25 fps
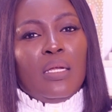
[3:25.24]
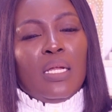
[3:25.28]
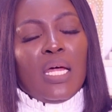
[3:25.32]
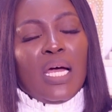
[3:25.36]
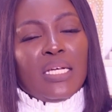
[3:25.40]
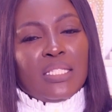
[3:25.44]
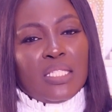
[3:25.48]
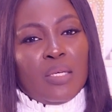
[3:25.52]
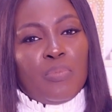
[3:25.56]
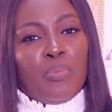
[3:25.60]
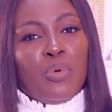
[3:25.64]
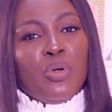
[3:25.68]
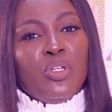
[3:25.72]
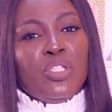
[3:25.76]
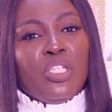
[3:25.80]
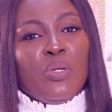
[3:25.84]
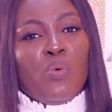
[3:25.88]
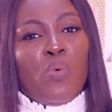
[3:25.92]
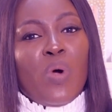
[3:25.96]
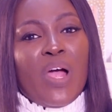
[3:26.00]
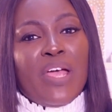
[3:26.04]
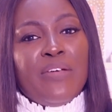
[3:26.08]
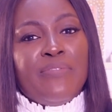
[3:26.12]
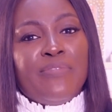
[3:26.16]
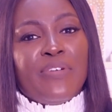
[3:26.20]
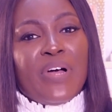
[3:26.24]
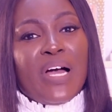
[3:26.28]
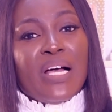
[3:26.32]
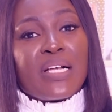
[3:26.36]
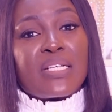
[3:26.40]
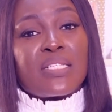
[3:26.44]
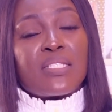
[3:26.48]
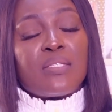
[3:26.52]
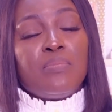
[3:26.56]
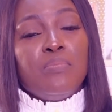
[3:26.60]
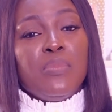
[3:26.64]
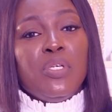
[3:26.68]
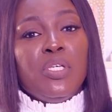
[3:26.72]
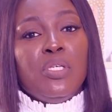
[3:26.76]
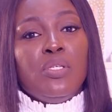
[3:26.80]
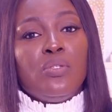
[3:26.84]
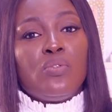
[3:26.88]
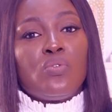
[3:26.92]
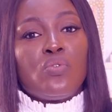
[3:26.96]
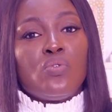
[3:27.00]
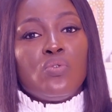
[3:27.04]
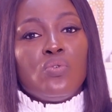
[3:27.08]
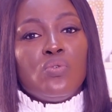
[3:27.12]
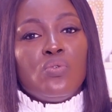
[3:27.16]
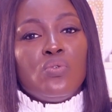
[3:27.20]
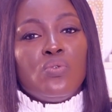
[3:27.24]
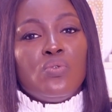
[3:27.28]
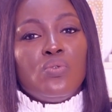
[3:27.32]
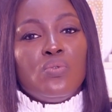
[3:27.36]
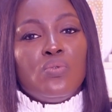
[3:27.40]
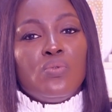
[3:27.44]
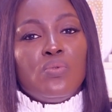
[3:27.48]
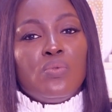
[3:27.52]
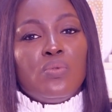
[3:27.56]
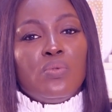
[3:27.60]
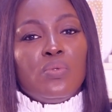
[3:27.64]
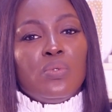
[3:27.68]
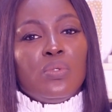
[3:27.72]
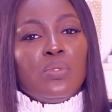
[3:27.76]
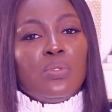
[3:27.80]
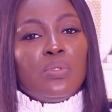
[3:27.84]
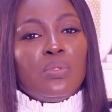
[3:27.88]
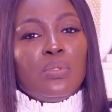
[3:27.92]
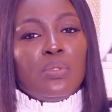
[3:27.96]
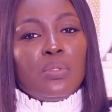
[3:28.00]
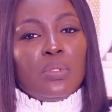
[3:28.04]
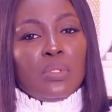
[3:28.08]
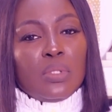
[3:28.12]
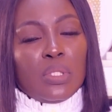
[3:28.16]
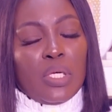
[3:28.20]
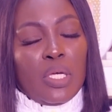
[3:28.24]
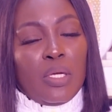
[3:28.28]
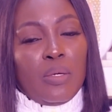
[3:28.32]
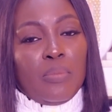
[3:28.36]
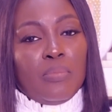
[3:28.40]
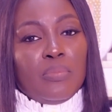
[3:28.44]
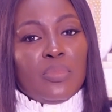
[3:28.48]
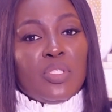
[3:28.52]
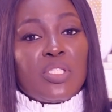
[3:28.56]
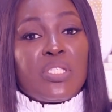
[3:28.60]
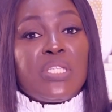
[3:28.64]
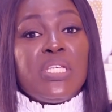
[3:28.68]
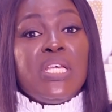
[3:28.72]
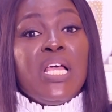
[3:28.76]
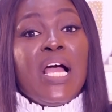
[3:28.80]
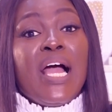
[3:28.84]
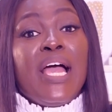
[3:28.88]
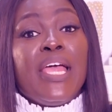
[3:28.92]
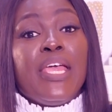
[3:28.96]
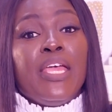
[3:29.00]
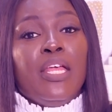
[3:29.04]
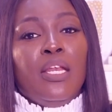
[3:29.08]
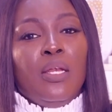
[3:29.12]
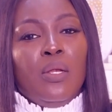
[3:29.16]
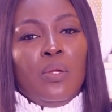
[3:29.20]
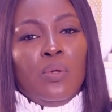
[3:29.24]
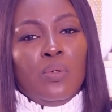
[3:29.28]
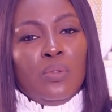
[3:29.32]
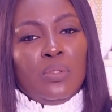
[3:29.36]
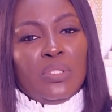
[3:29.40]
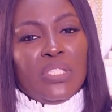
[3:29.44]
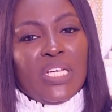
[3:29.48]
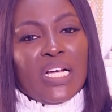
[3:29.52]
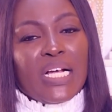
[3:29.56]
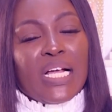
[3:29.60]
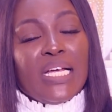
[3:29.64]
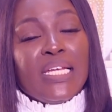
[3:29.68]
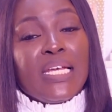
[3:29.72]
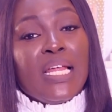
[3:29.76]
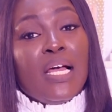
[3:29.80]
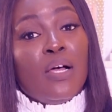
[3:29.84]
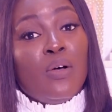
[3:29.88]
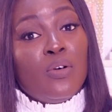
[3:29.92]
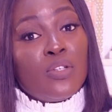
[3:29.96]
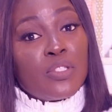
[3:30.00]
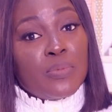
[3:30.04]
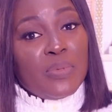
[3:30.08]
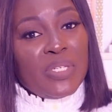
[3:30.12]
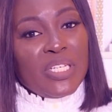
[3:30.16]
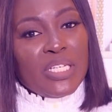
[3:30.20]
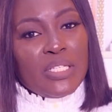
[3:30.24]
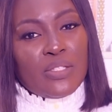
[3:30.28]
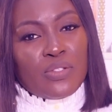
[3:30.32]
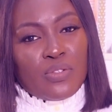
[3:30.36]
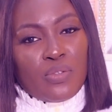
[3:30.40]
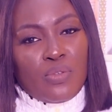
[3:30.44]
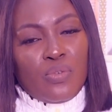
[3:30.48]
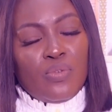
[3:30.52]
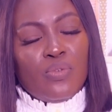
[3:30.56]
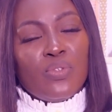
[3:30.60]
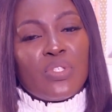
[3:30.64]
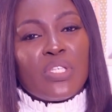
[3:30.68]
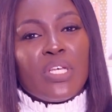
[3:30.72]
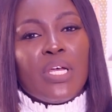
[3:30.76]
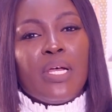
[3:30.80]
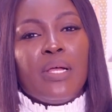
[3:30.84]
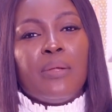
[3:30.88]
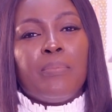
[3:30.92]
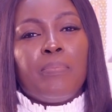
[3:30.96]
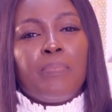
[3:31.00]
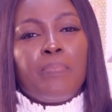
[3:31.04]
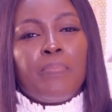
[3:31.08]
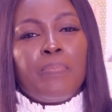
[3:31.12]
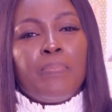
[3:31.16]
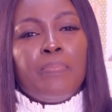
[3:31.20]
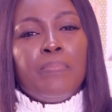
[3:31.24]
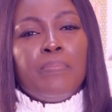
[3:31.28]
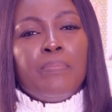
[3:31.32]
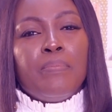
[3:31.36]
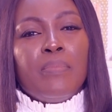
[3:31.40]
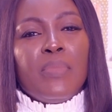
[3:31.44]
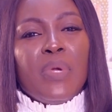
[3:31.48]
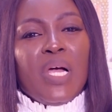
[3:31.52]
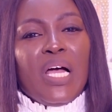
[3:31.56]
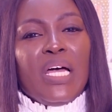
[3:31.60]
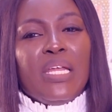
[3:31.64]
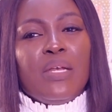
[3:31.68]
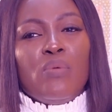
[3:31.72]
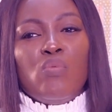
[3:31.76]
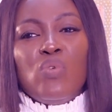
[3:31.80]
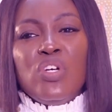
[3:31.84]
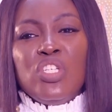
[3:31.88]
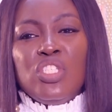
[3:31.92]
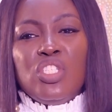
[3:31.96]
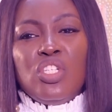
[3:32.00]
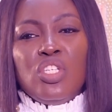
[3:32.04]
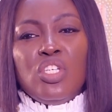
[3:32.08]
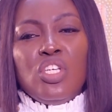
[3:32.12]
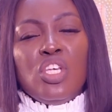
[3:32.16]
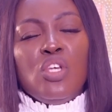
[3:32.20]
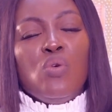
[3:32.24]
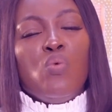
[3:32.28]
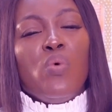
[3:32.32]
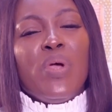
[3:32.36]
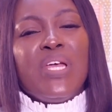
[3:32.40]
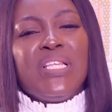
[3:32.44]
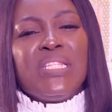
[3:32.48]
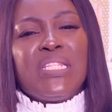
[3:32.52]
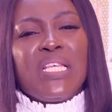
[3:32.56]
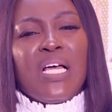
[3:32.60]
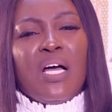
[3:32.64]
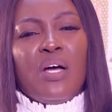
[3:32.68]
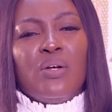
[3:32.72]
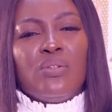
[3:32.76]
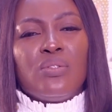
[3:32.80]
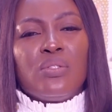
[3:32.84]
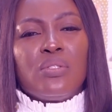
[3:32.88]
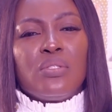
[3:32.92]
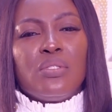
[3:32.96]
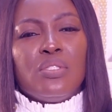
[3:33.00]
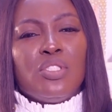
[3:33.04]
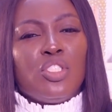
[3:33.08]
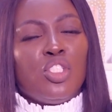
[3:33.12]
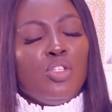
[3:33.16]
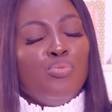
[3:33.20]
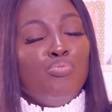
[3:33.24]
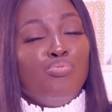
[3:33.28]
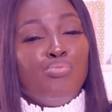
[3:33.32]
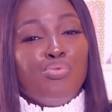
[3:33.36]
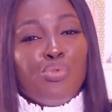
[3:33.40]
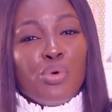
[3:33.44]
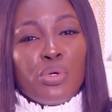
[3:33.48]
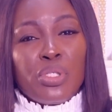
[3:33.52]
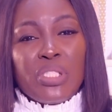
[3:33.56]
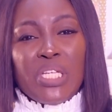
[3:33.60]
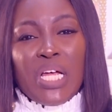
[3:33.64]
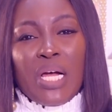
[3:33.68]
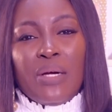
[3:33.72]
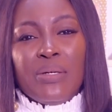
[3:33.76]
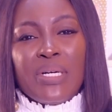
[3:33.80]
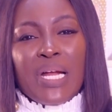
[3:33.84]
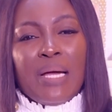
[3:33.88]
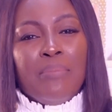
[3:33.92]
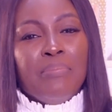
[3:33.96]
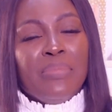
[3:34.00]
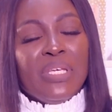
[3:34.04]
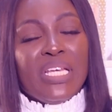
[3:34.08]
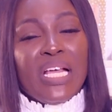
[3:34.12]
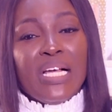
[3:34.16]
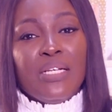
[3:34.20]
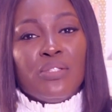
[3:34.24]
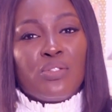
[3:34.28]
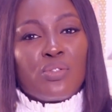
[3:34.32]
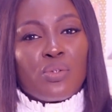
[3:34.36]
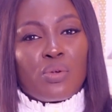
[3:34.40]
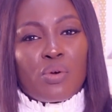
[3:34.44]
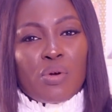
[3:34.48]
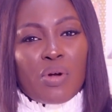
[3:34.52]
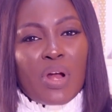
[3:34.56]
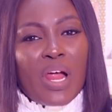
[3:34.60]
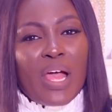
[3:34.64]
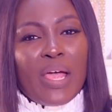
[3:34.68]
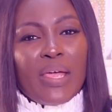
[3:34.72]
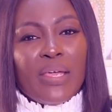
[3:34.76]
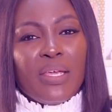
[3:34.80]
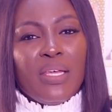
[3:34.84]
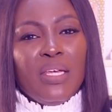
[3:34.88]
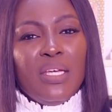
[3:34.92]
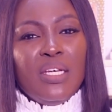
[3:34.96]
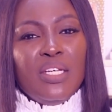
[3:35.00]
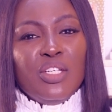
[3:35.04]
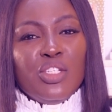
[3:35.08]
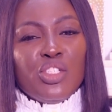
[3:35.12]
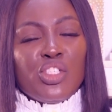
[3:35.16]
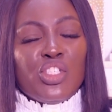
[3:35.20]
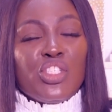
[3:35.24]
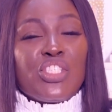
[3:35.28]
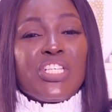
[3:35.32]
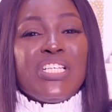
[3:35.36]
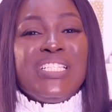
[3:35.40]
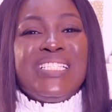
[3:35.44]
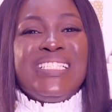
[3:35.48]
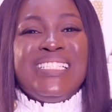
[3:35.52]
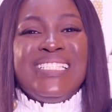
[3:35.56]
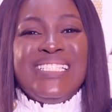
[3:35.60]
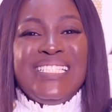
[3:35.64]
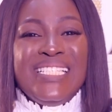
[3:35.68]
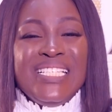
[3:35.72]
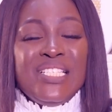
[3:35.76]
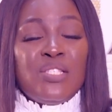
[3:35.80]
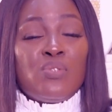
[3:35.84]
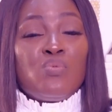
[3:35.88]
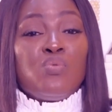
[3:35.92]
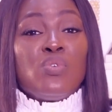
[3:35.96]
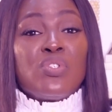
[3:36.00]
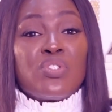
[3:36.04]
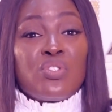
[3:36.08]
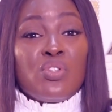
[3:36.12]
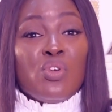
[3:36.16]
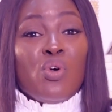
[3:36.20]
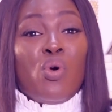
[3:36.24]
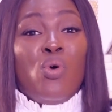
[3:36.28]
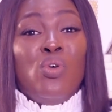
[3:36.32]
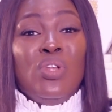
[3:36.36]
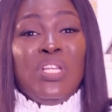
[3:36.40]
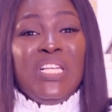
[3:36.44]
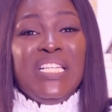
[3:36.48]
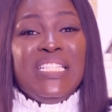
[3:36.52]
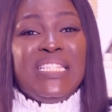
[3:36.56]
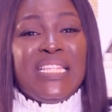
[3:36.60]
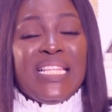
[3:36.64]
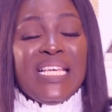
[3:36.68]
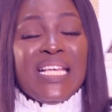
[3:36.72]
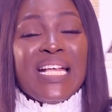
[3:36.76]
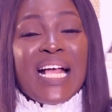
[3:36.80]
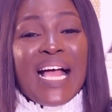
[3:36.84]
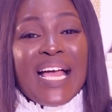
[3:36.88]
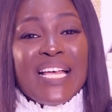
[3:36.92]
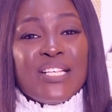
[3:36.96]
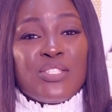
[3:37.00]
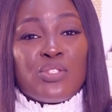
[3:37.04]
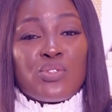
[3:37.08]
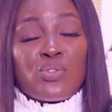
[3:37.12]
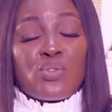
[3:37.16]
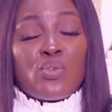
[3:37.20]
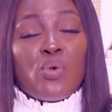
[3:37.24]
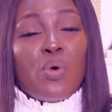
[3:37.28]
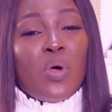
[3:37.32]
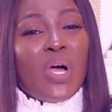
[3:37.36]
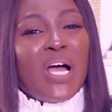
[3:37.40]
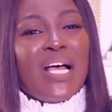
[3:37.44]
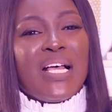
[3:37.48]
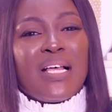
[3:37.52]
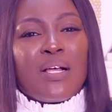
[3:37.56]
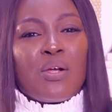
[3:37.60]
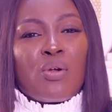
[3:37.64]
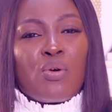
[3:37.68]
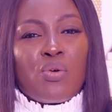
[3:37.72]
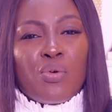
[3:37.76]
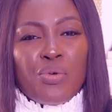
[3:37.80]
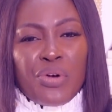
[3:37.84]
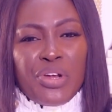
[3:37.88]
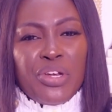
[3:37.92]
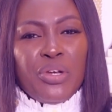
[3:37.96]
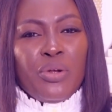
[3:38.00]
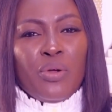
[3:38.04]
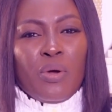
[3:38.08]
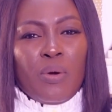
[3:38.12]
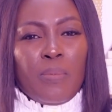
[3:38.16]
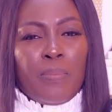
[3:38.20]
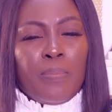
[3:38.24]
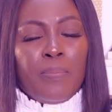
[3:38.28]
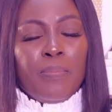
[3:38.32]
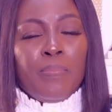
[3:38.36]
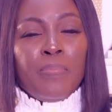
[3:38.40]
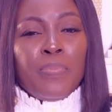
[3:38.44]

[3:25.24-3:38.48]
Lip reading: at a point the wife asked me to see her alone, that can her husband excuse her. And when he went out, she broke down and began to cry. She said, this was the only thing I saw growing up.